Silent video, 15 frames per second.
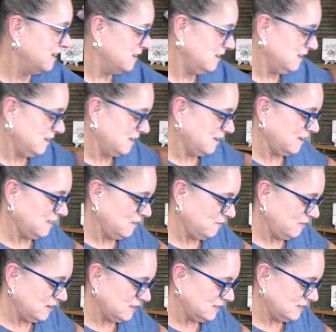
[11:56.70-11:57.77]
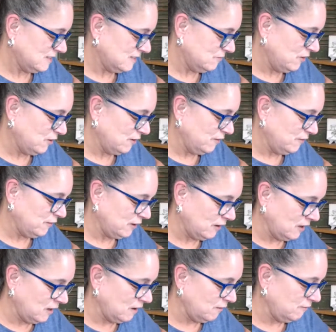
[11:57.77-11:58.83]
Otherwise, it's very,
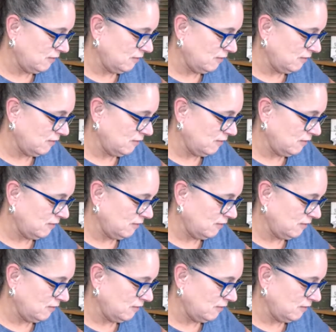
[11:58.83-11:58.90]
very